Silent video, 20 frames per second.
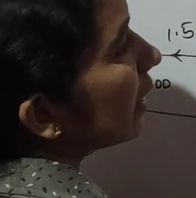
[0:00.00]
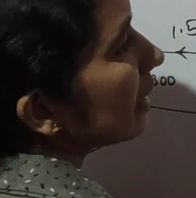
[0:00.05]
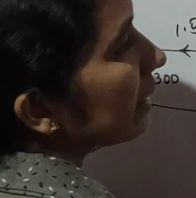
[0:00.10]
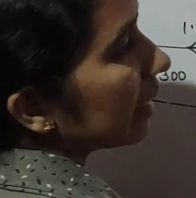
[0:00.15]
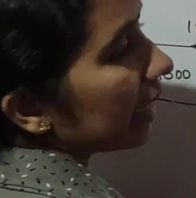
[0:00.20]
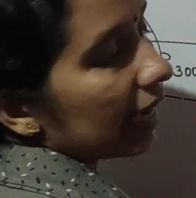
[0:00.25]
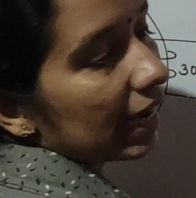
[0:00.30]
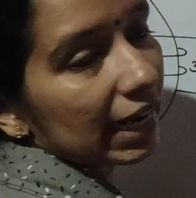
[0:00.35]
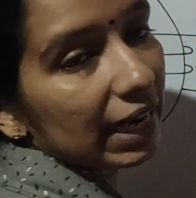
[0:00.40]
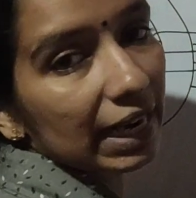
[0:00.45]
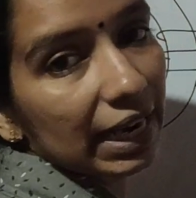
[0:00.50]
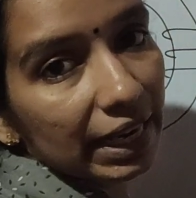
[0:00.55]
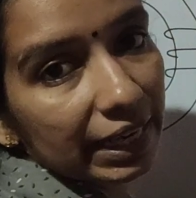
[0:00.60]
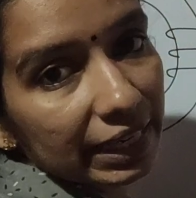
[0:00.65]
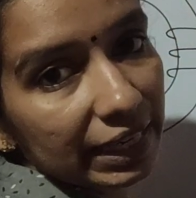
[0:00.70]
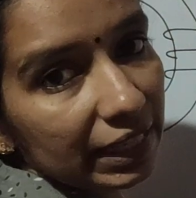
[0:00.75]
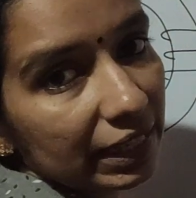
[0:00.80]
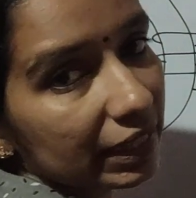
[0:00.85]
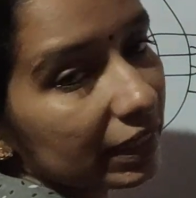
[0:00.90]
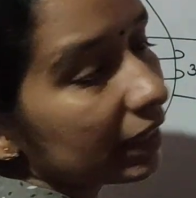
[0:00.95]
as
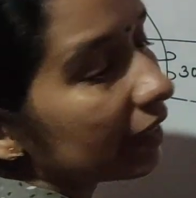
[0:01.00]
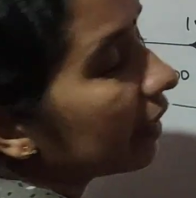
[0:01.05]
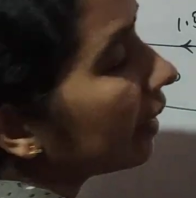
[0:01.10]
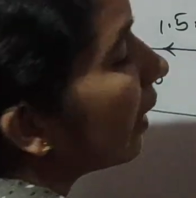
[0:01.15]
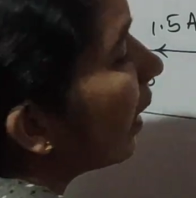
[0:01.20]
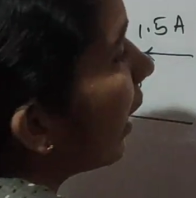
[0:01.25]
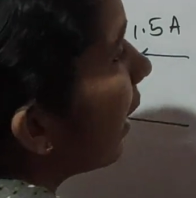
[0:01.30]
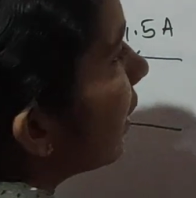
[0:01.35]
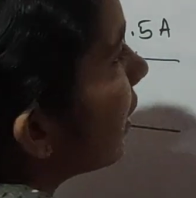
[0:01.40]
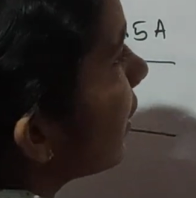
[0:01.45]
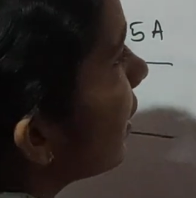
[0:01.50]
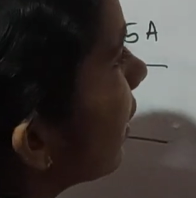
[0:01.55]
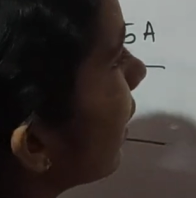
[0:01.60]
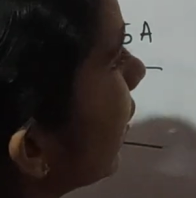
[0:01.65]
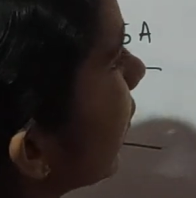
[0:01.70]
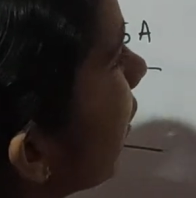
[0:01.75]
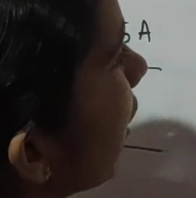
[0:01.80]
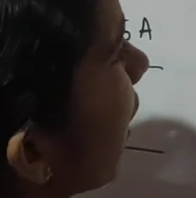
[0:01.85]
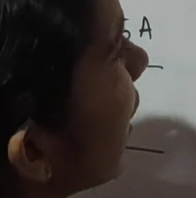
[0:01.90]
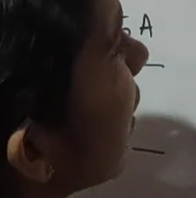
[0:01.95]
Li and is
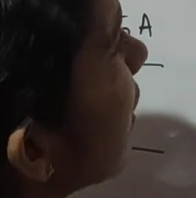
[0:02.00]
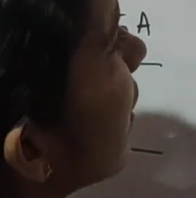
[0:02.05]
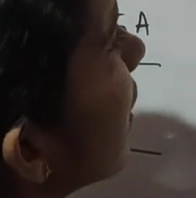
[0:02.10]
given as